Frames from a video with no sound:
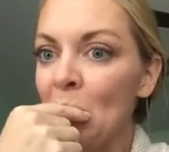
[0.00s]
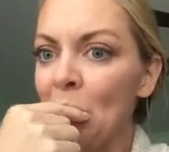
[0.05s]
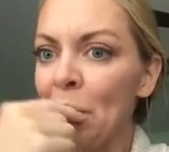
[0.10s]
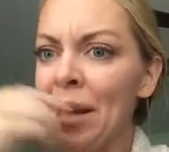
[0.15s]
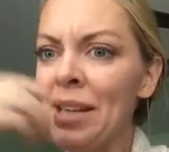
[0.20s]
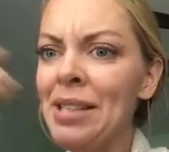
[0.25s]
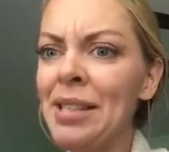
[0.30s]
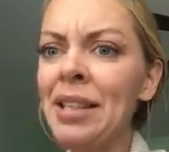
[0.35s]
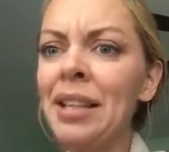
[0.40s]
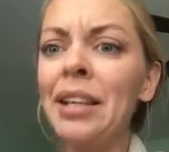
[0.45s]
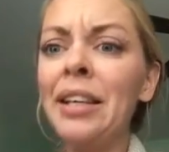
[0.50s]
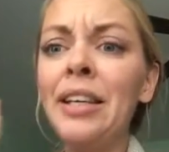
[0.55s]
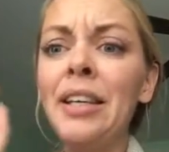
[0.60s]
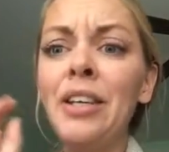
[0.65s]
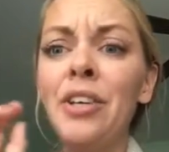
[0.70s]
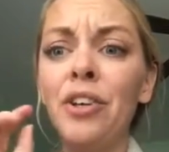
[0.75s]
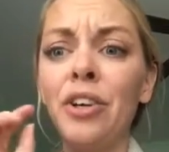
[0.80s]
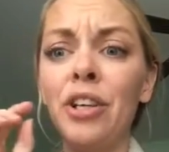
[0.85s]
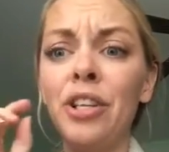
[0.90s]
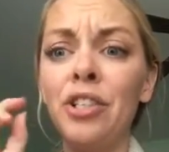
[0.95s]

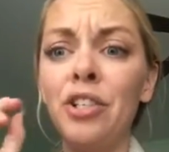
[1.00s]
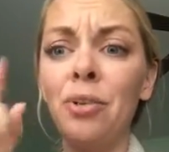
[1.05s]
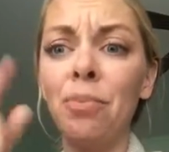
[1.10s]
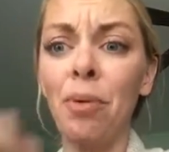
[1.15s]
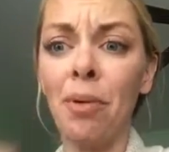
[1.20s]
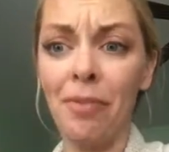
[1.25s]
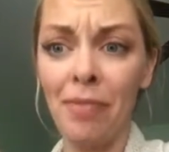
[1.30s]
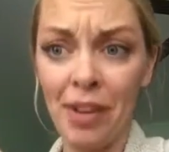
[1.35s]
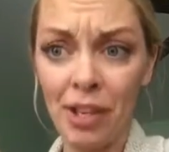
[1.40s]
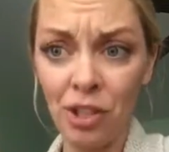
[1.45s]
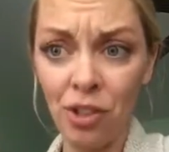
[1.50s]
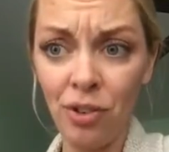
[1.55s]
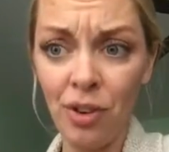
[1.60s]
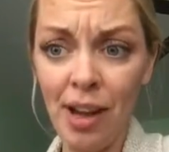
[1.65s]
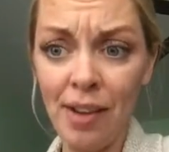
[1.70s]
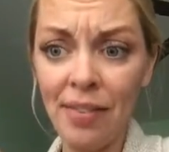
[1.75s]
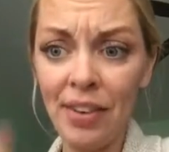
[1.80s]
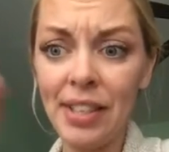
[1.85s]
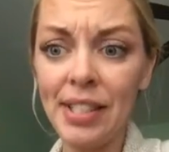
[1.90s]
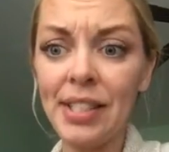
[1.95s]
Basically, you're going to do professional
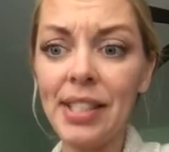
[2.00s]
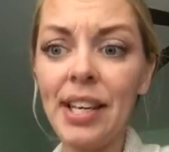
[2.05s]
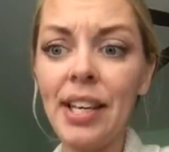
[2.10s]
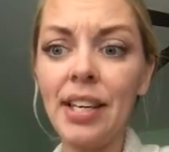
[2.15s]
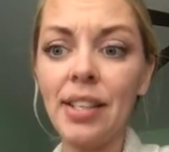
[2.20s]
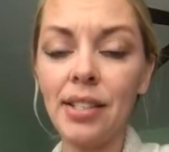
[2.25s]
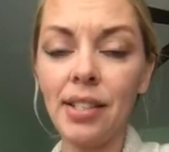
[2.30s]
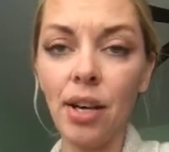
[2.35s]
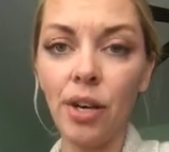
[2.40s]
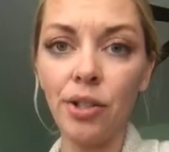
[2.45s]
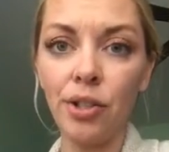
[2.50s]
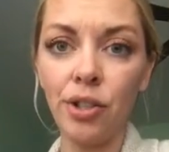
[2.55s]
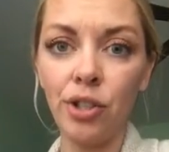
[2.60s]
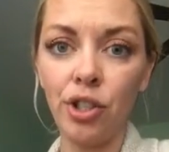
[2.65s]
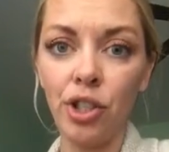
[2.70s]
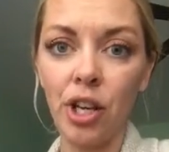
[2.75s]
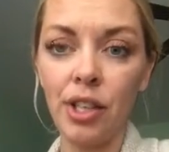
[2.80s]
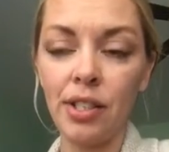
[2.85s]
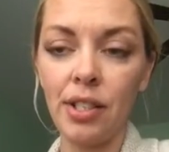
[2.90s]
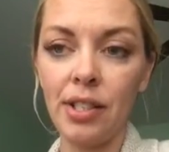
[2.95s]
advocacy and social
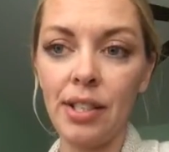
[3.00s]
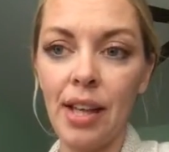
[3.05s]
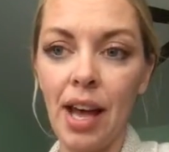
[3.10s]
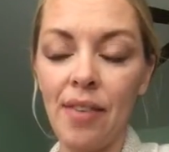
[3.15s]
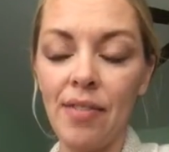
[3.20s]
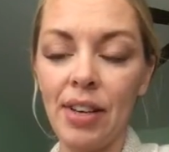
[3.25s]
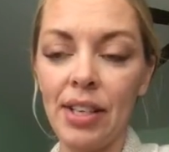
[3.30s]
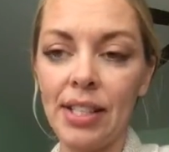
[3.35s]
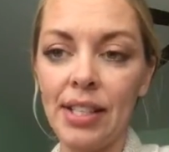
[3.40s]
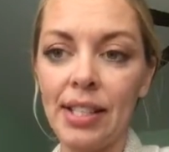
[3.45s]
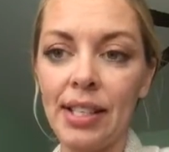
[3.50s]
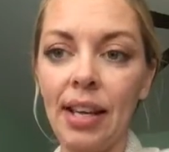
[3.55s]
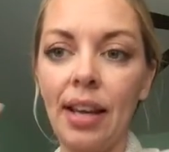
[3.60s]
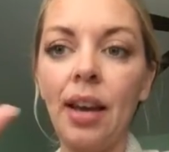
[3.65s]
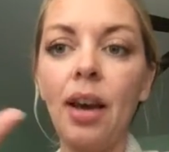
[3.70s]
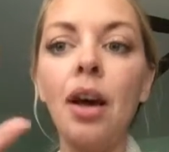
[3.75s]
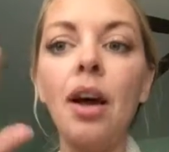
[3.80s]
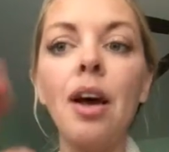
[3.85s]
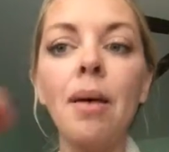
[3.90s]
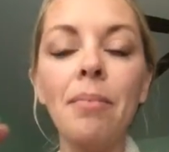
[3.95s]
justice advocacy.
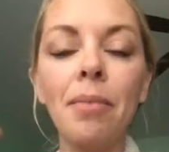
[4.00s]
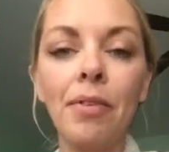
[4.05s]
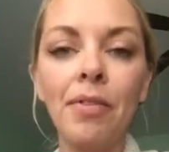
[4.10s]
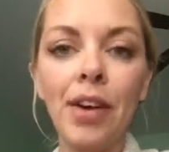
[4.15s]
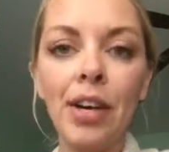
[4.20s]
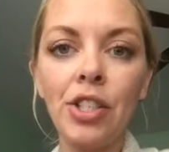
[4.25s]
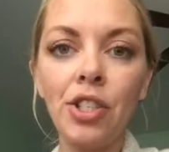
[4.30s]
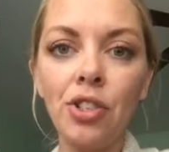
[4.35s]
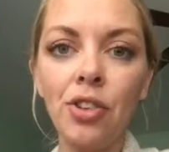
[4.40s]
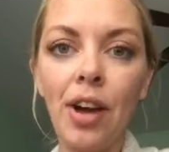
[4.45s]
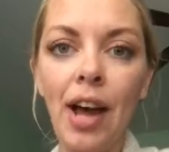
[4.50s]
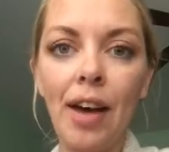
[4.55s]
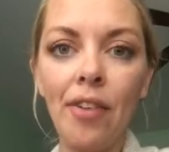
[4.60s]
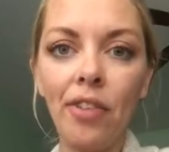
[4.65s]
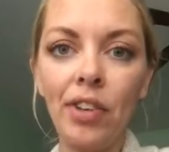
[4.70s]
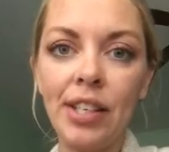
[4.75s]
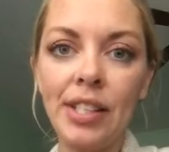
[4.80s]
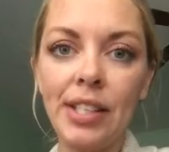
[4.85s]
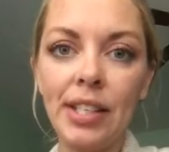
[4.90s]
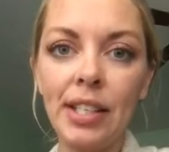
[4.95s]
Professional
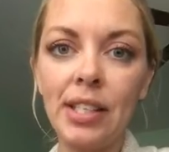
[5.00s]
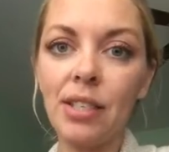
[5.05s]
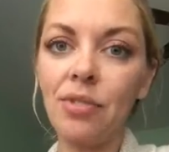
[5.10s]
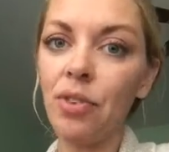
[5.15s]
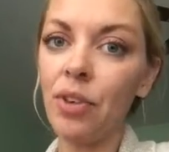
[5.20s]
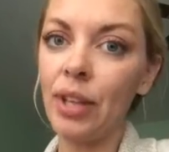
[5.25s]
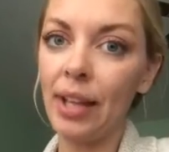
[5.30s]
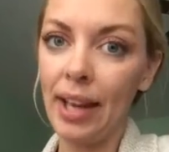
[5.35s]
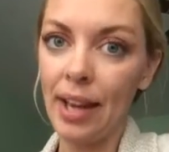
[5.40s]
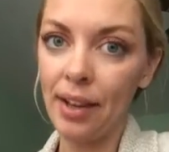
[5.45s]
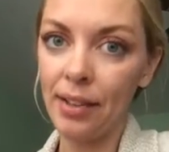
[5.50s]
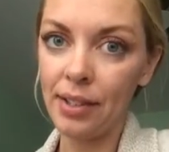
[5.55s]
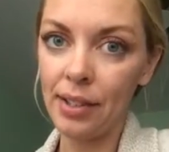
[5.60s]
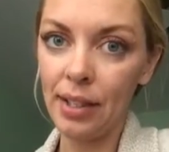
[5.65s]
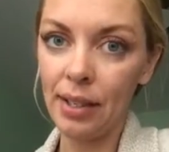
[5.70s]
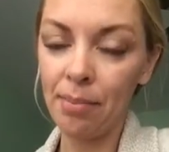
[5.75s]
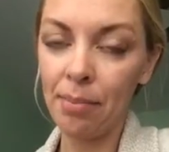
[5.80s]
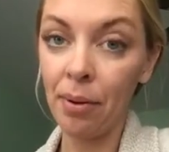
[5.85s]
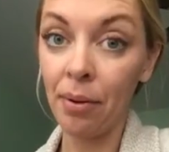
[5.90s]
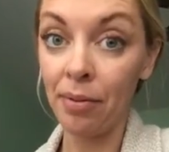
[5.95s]
advocacy is for the
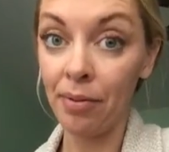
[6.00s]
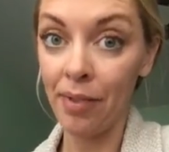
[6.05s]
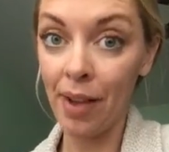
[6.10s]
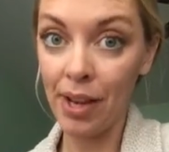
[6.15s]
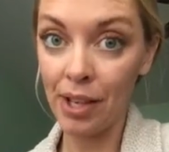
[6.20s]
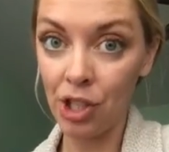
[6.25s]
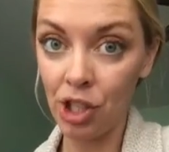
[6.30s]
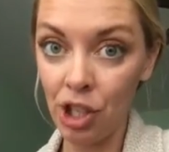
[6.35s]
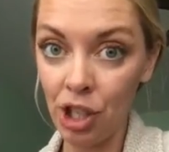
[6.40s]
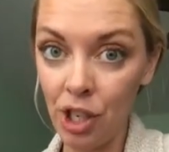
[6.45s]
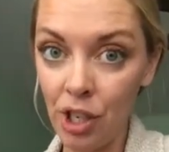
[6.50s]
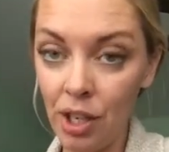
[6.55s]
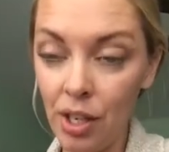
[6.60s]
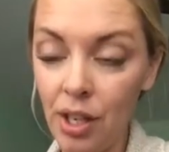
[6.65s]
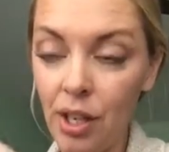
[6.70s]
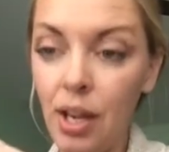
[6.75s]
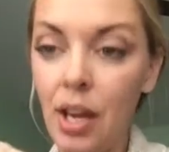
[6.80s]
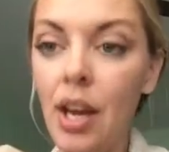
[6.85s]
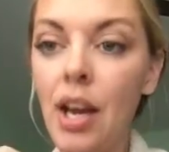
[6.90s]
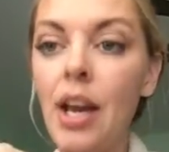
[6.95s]
counseling
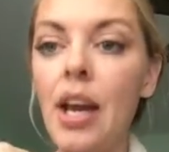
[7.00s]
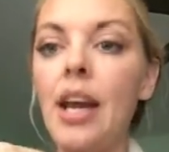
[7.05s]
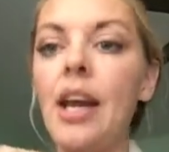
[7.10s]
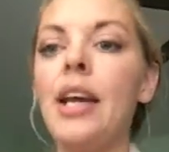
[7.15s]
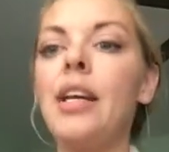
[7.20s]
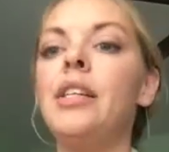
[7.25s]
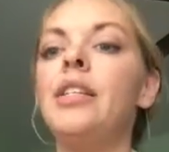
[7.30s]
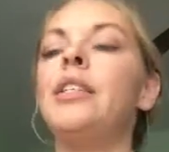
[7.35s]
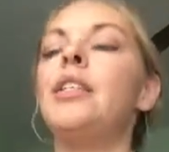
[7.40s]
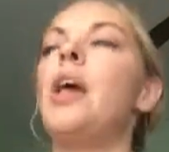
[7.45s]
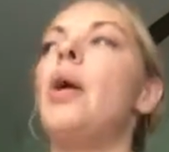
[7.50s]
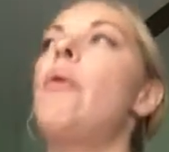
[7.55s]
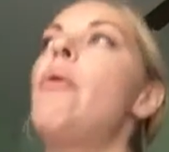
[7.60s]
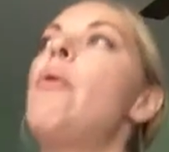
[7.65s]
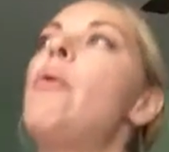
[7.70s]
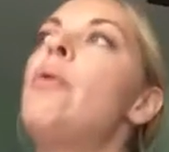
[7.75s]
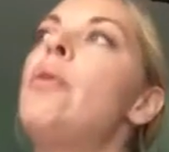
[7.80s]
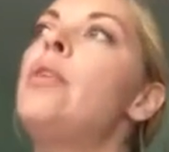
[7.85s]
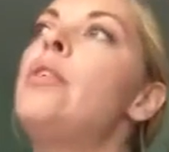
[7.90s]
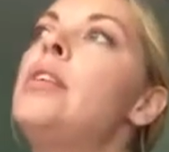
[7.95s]
profession, and
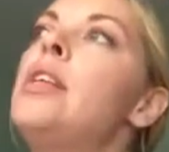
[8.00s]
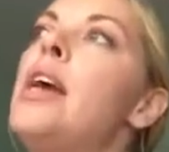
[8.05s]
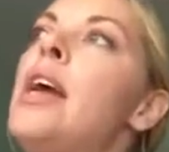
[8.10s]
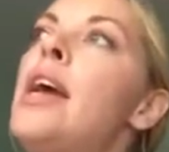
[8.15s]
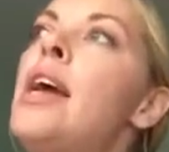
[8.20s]
so